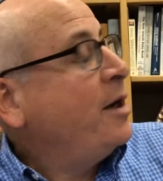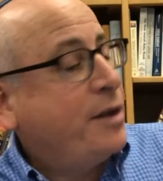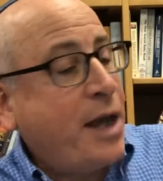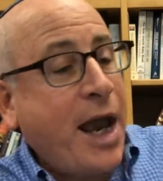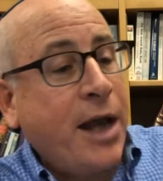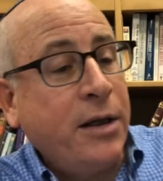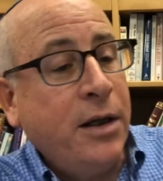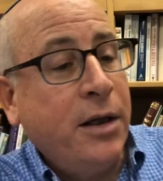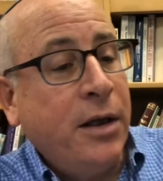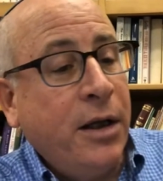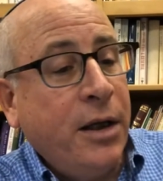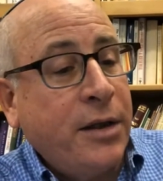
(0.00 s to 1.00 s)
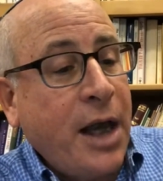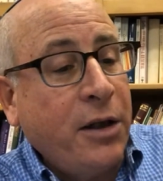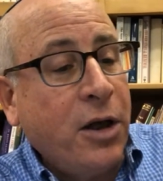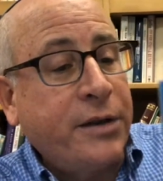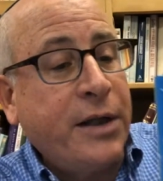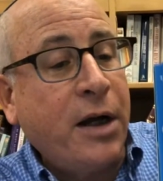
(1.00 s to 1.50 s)
Then they
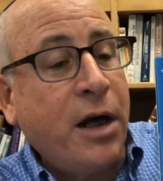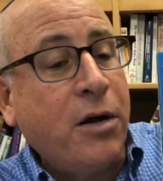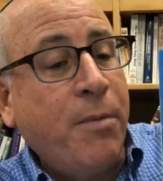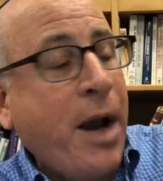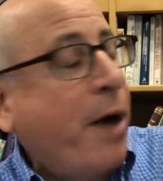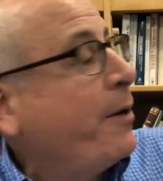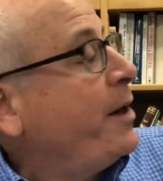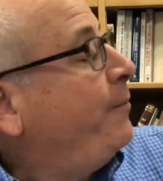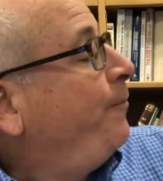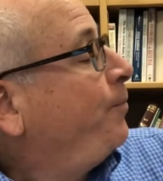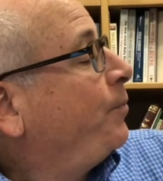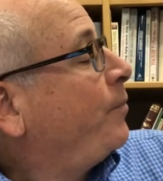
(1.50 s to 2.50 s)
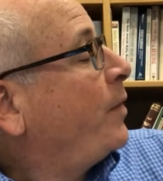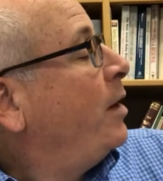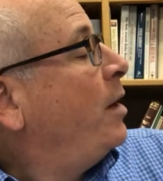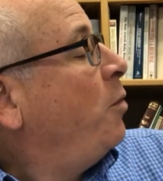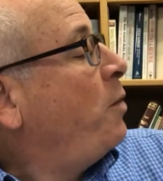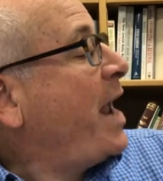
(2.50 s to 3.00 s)
looked at Uncle Murray.
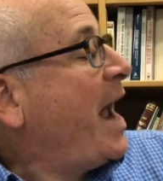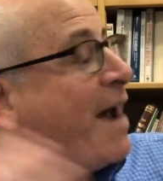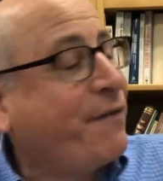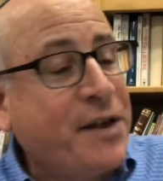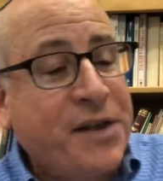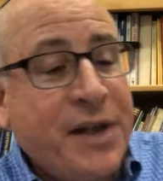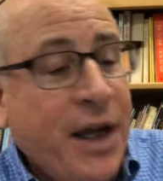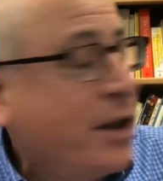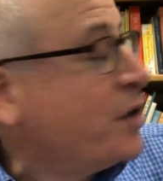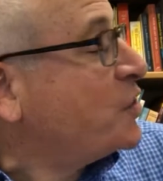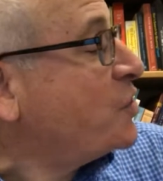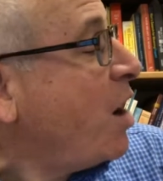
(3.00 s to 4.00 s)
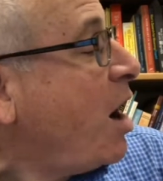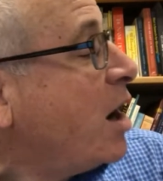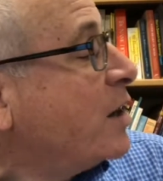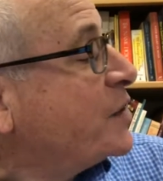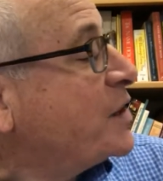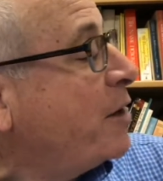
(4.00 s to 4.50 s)
We have to sing the
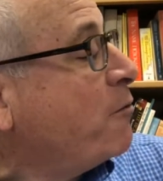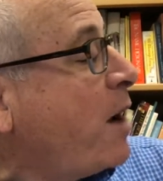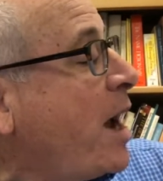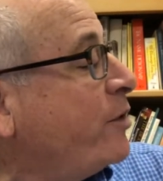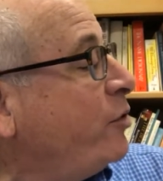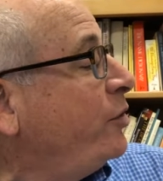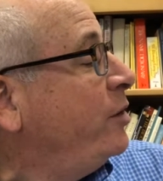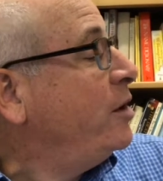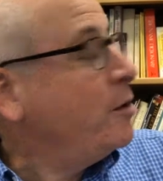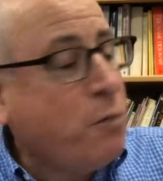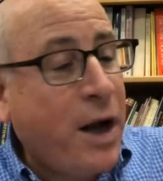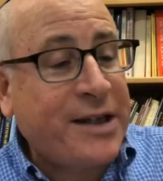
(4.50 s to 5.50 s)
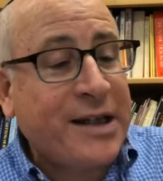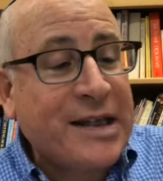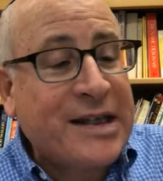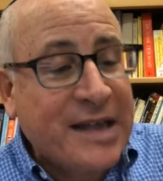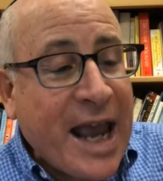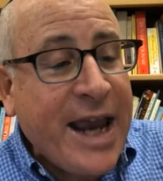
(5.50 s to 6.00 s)
songs, said Ronald. What's a
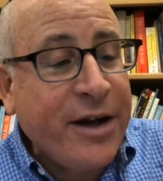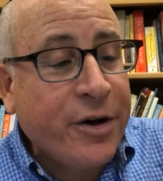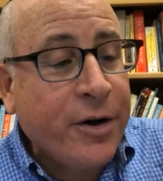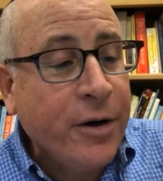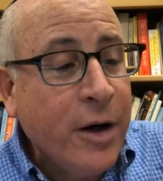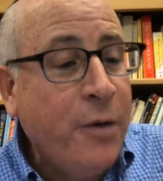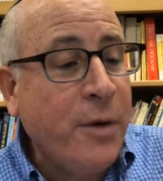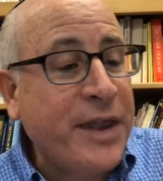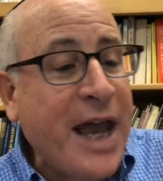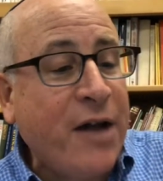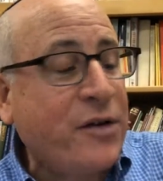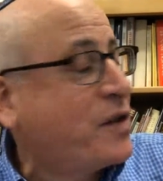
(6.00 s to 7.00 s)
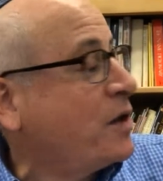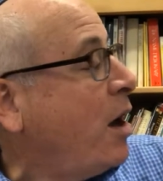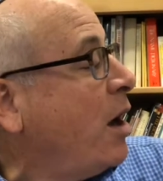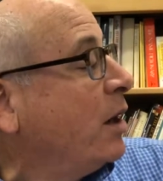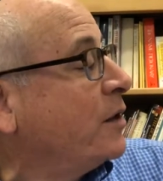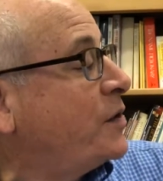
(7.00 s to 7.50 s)
Seder without
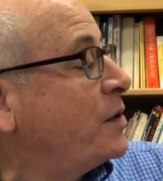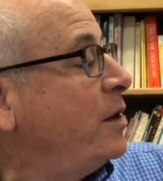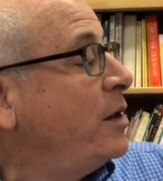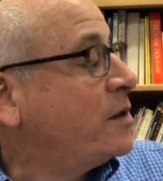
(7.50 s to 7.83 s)
songs?